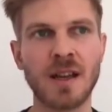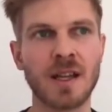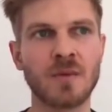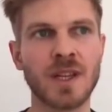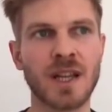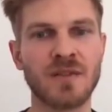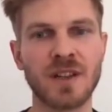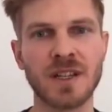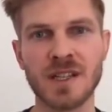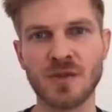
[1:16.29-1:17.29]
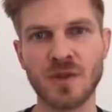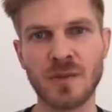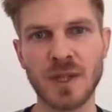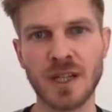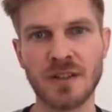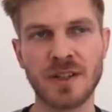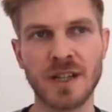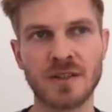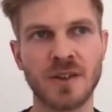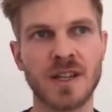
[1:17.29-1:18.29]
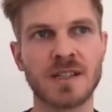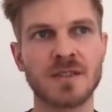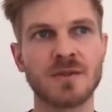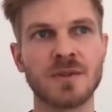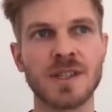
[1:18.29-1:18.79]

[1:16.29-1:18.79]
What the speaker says: and we have a discriminator that tries to